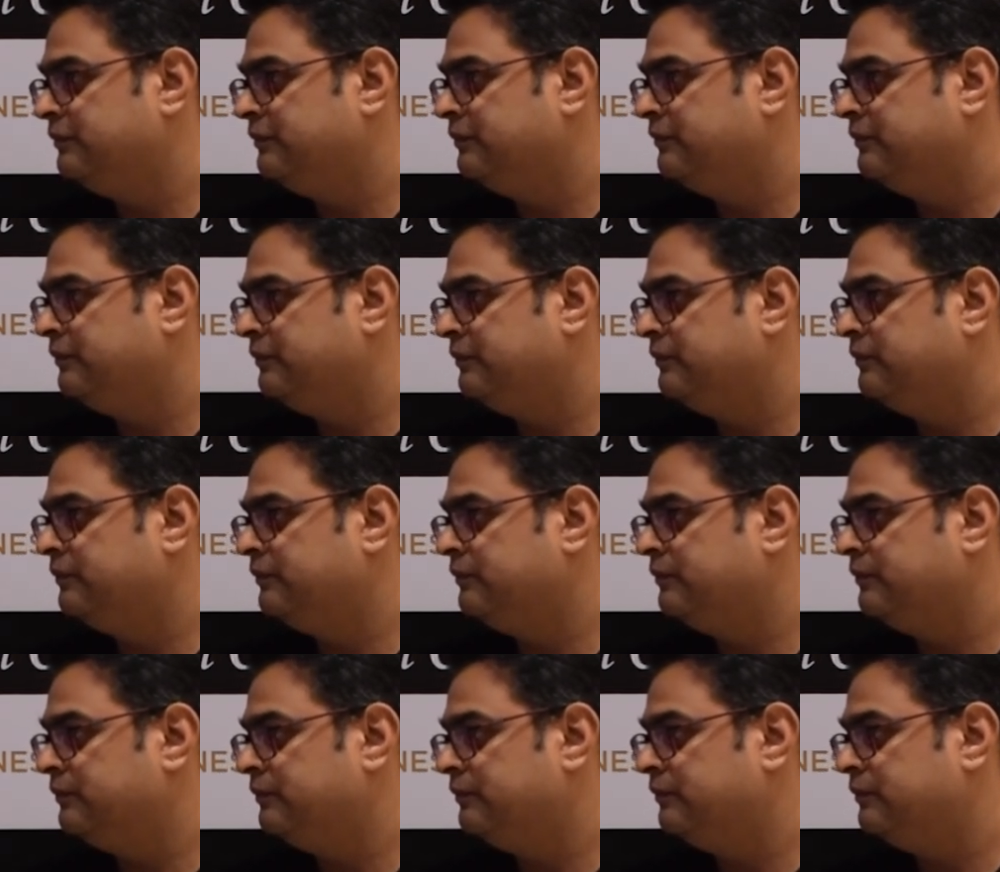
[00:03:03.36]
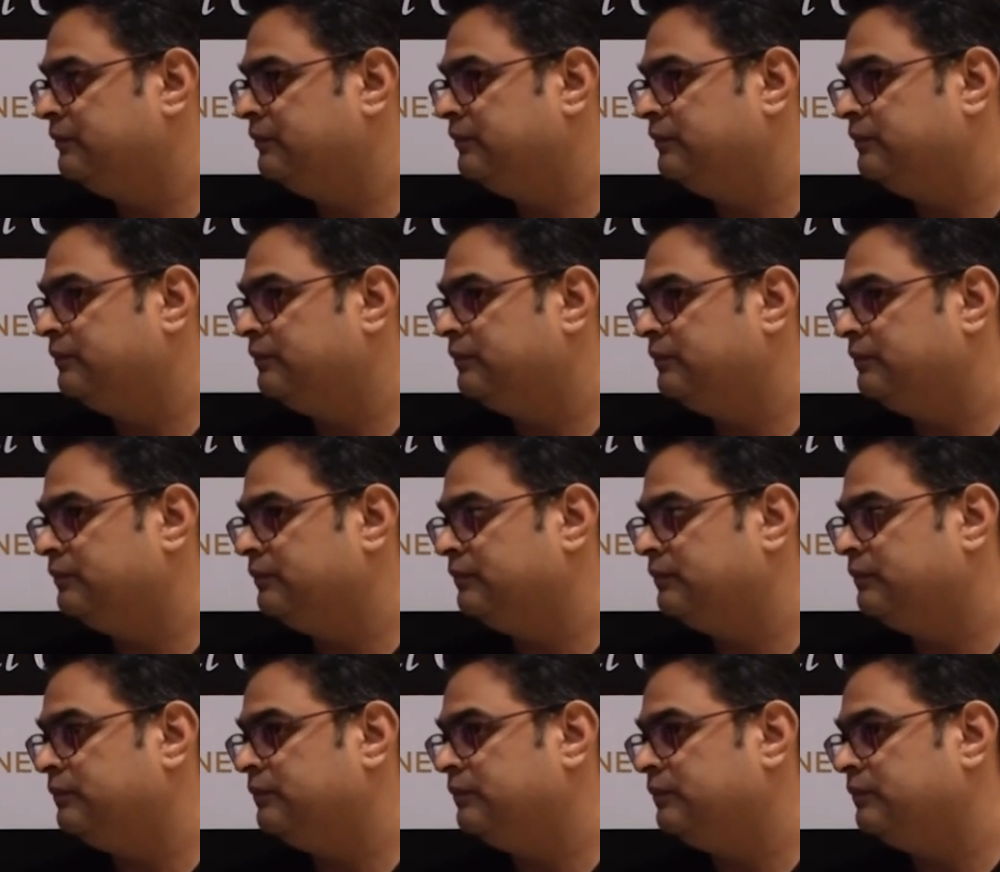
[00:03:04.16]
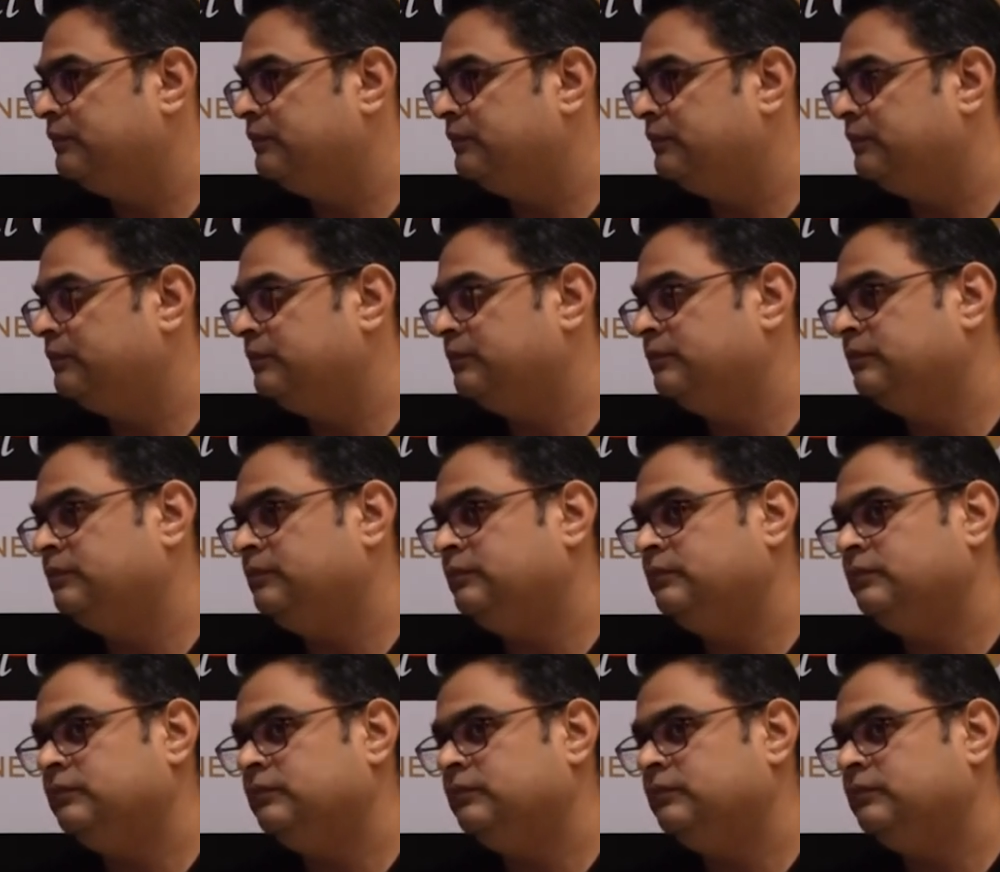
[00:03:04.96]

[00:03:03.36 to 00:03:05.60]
(silent)